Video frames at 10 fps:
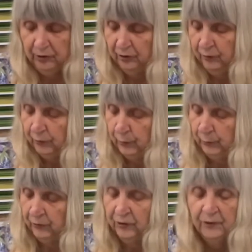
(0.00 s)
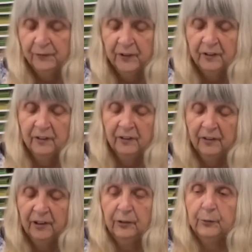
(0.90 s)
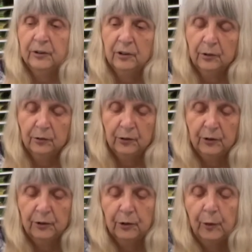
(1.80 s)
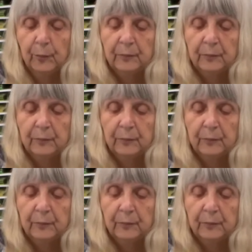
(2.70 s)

And of course this one goes on the top,